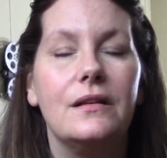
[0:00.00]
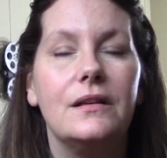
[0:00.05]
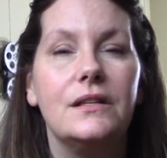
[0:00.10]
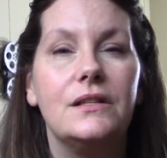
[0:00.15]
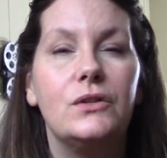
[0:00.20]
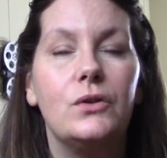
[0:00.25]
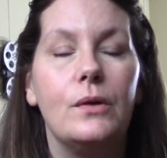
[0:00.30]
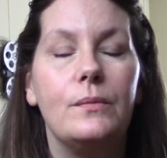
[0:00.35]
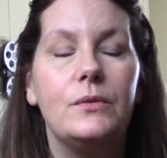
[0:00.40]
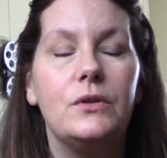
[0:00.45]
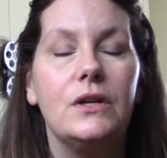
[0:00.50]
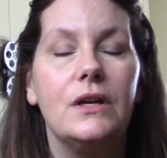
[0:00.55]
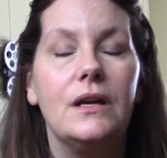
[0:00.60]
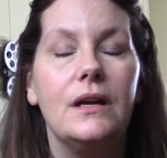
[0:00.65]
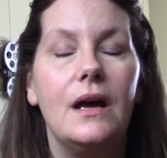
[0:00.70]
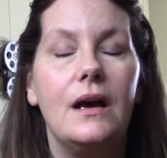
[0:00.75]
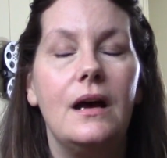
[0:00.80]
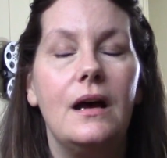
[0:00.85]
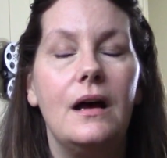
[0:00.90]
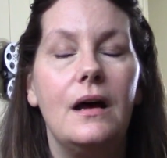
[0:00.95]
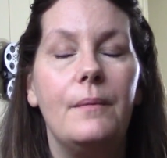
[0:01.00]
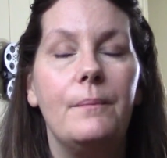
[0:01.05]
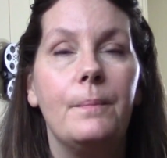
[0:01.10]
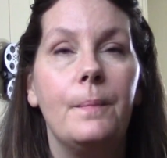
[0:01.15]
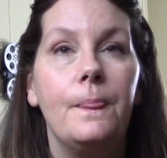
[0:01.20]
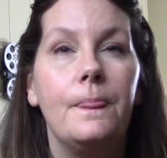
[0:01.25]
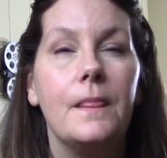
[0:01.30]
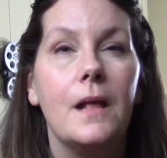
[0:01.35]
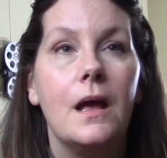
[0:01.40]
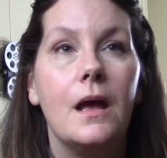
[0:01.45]
description.
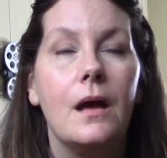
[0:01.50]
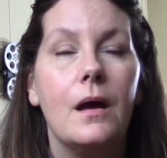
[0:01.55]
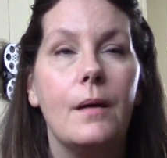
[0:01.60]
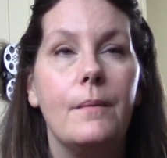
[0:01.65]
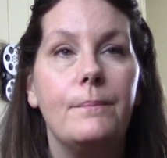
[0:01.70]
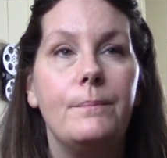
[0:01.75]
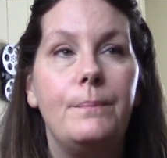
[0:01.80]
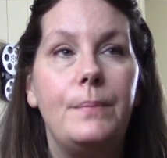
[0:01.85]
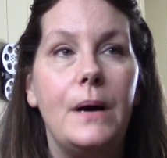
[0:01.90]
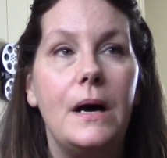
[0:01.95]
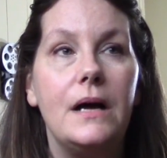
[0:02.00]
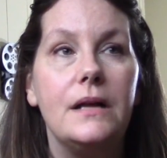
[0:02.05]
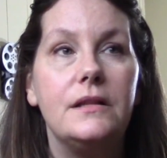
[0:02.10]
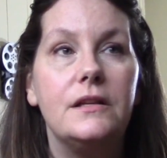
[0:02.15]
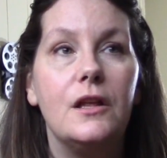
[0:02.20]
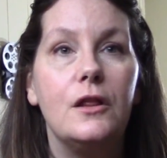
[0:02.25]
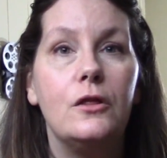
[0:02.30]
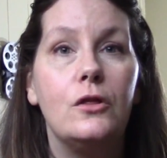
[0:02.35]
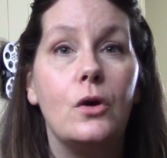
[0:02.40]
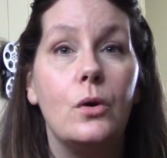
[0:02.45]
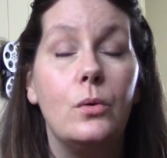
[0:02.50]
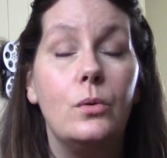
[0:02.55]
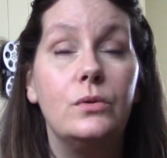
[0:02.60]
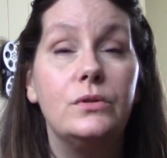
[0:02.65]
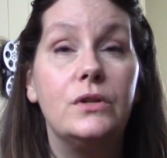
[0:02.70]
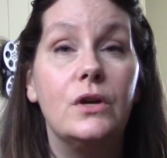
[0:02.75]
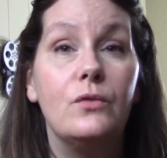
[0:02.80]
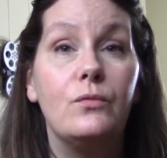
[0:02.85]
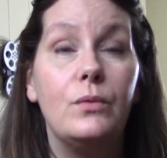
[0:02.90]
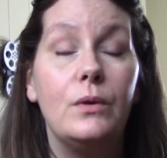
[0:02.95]
But
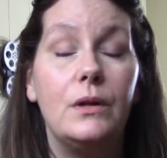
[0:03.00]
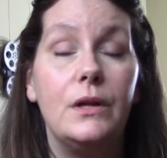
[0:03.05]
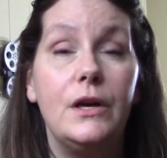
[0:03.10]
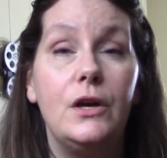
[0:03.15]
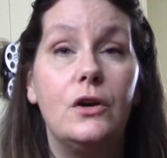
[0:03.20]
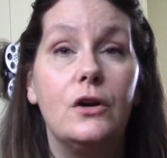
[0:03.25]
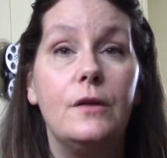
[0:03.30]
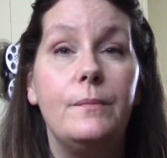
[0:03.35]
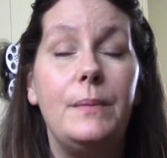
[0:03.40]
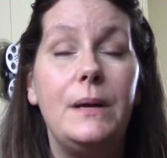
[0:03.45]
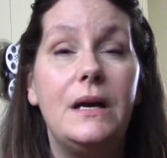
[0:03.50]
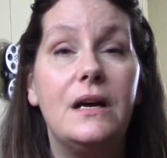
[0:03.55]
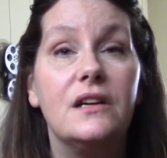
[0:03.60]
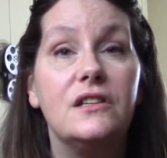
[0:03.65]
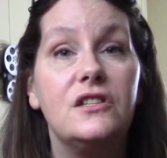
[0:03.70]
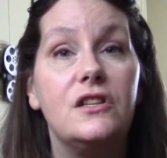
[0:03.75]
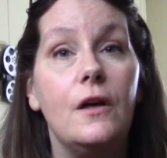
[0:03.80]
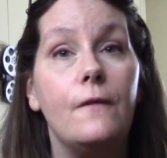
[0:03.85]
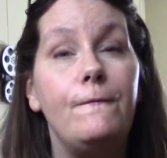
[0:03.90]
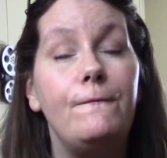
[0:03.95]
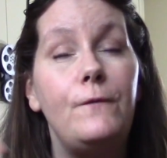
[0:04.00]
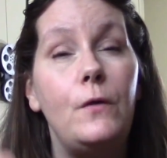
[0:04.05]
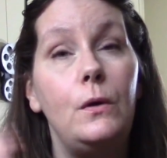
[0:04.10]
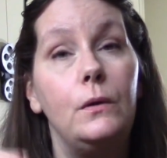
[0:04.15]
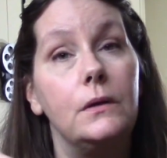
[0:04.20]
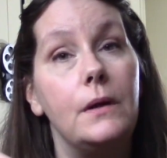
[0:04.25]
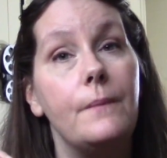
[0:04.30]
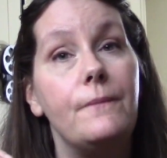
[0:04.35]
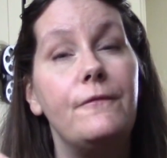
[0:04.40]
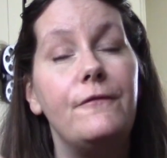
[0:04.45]
those are really good because they'll
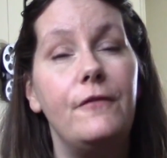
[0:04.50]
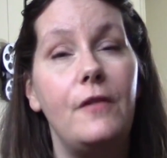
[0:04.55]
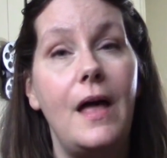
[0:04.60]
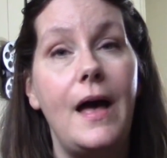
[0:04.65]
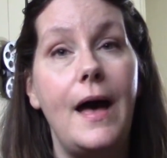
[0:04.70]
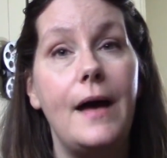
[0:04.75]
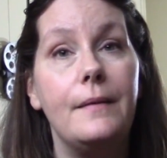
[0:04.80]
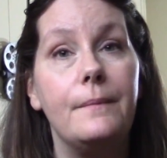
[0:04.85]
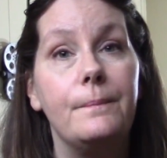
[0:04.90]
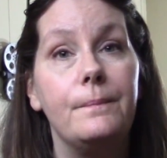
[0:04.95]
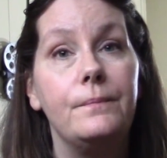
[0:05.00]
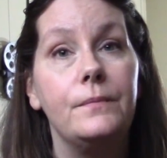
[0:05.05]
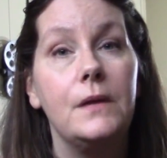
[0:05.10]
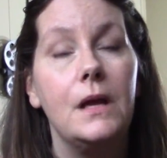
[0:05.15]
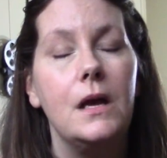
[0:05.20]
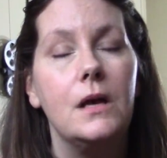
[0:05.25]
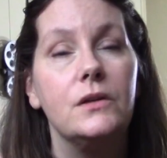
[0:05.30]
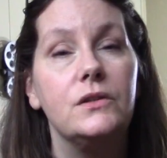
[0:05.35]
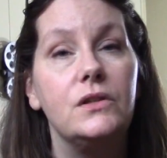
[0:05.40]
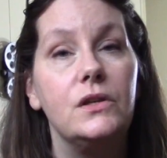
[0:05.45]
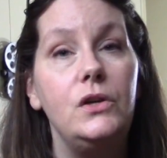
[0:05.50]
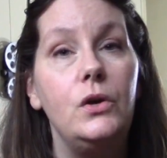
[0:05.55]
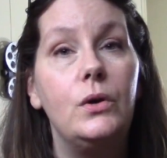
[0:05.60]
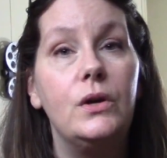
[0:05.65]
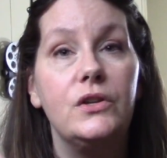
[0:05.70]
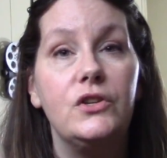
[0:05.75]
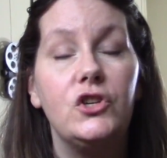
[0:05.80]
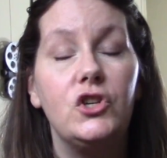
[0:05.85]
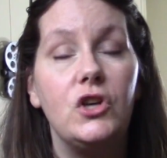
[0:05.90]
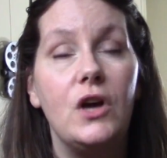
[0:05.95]
fold up flat. So you
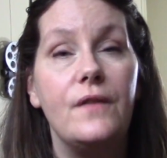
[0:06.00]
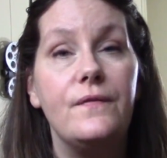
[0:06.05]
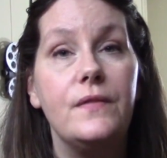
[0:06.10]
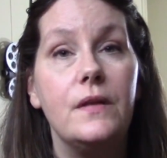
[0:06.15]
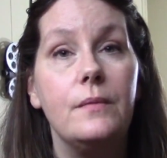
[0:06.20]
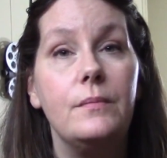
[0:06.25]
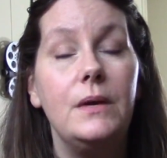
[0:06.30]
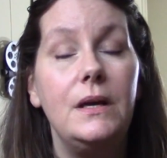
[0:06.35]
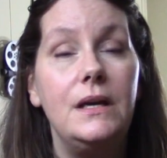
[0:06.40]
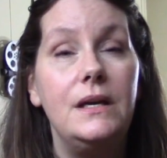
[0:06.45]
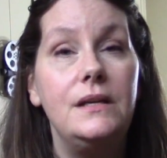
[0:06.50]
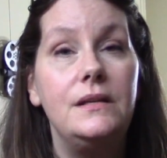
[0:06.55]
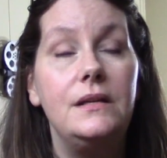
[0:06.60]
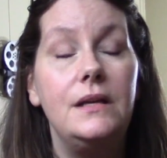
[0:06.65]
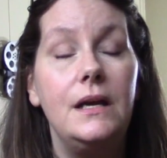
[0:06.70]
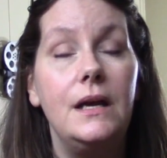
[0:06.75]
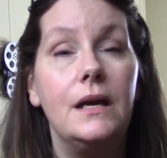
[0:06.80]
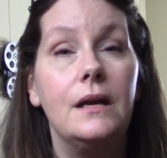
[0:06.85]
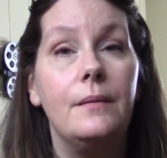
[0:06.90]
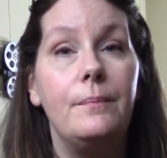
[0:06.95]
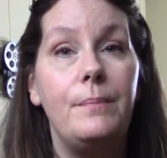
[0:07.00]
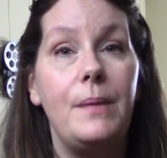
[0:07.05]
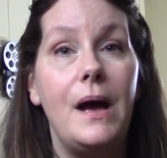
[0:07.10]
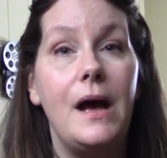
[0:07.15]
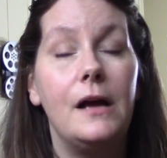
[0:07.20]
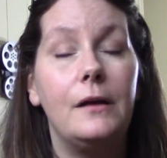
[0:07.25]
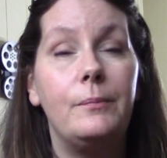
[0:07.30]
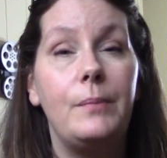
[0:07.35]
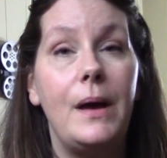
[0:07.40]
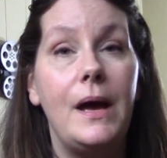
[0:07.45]
can shove them easy in a
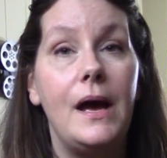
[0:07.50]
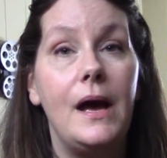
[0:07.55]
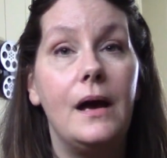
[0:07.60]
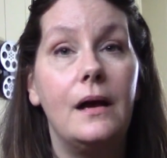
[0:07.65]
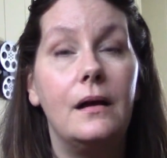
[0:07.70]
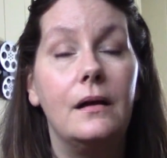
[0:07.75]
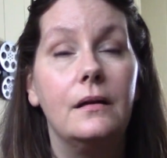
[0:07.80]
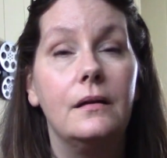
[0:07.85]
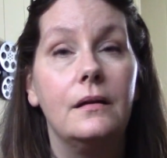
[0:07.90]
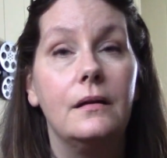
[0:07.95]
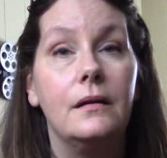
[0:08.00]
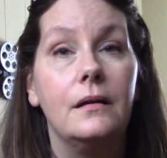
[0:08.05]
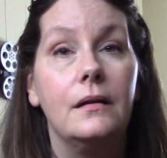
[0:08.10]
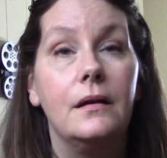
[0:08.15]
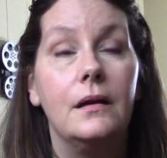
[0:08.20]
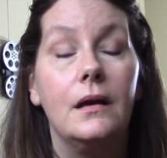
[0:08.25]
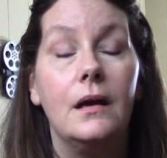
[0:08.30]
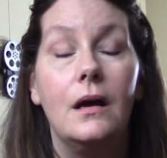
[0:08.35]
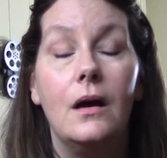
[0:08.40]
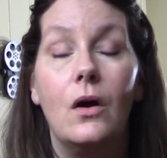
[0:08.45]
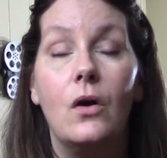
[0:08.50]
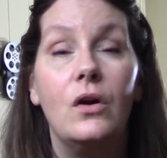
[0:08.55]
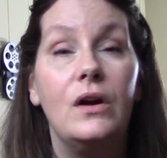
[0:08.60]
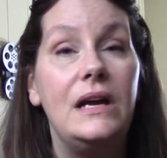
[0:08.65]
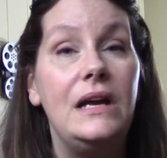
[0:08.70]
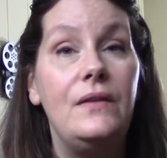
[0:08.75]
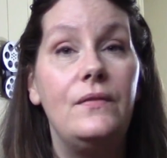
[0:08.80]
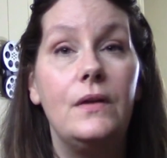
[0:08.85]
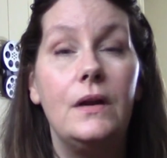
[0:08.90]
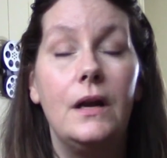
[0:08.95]
backpack or
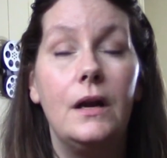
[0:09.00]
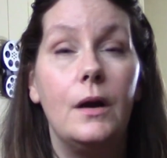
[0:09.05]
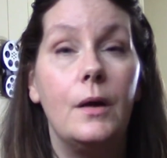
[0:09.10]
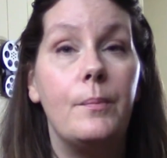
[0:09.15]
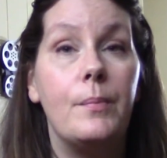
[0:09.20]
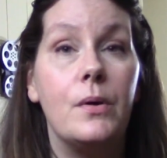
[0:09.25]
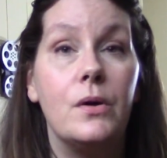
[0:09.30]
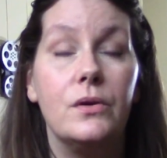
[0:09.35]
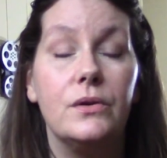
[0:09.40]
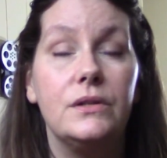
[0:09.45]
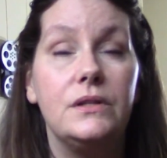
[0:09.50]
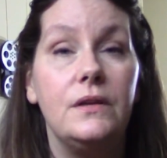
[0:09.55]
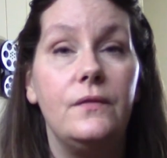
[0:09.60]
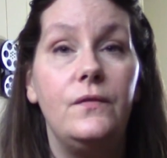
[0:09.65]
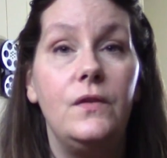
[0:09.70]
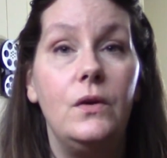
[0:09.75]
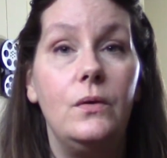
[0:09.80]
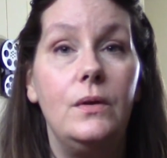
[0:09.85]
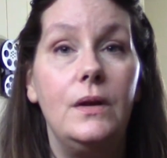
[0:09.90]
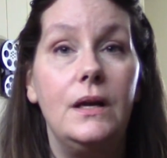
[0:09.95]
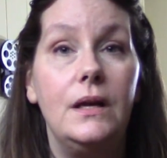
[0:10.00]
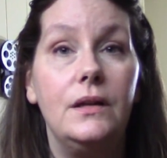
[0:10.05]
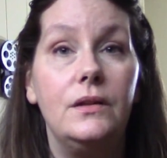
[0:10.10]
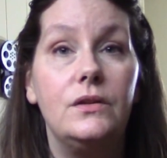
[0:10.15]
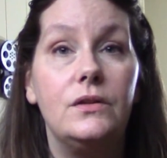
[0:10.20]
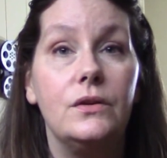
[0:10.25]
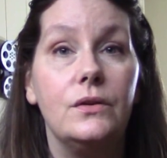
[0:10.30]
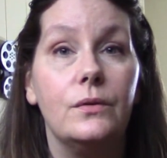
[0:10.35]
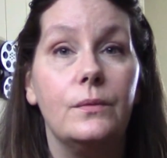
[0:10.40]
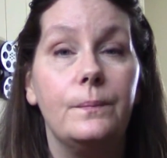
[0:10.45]
even in a purse if you need
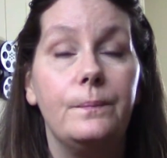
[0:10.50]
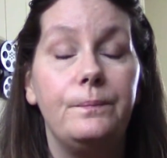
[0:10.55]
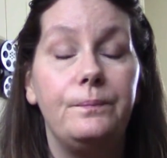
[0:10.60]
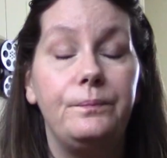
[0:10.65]
to.